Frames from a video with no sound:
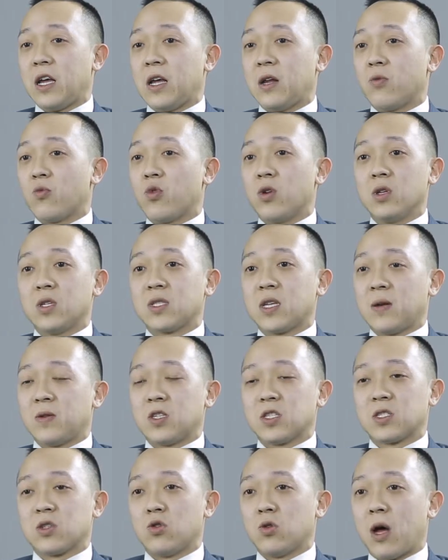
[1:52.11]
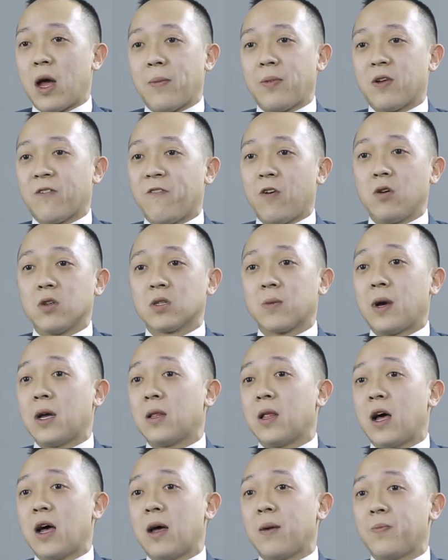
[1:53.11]
And real estate just so happened to fall into my
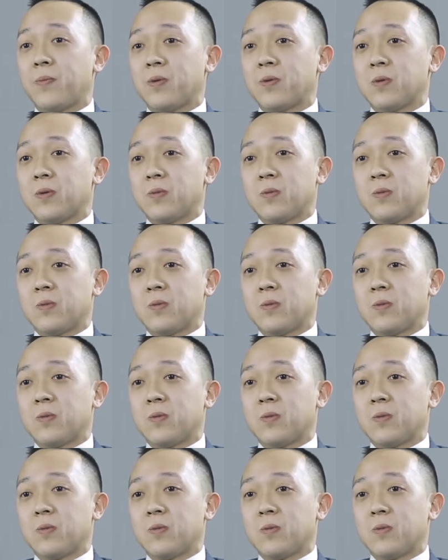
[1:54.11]
lap.